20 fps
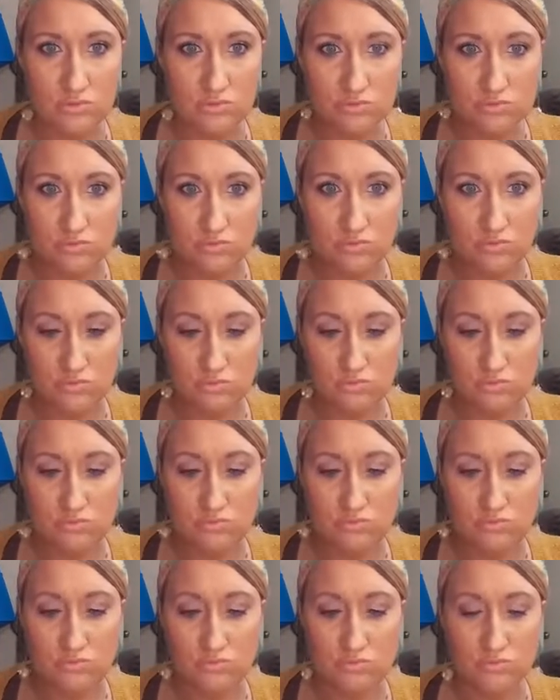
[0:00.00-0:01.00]

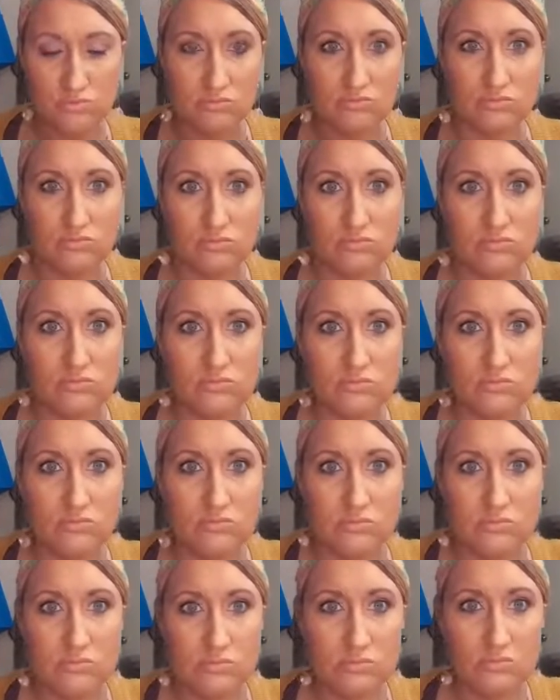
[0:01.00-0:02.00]

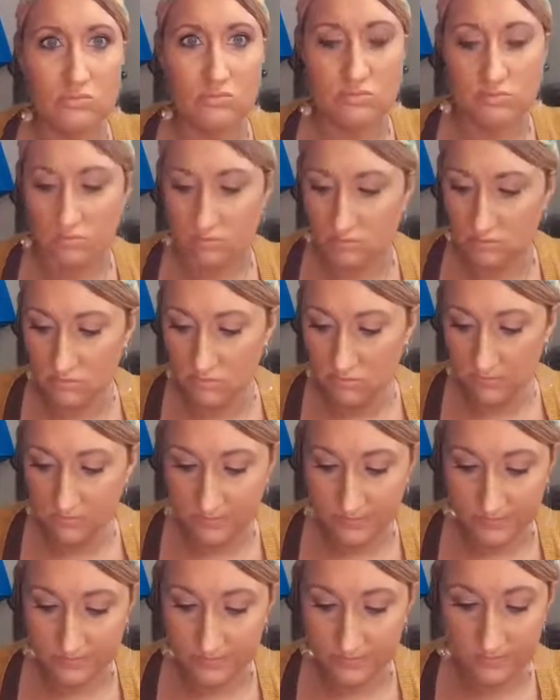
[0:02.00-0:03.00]

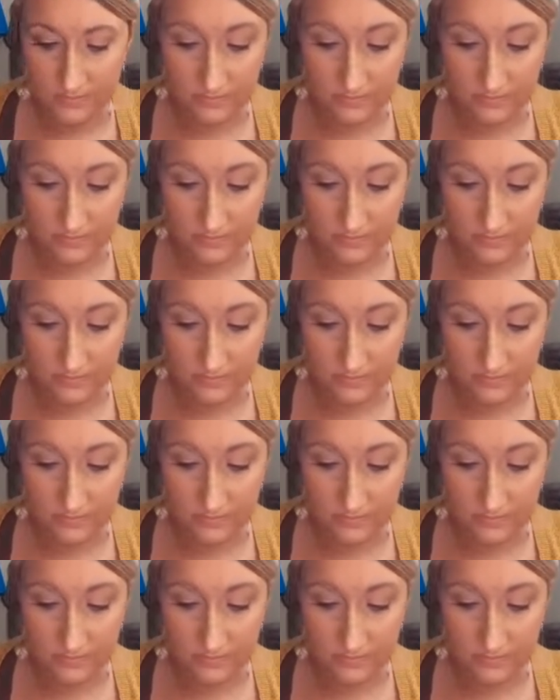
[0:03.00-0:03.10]
[no speech]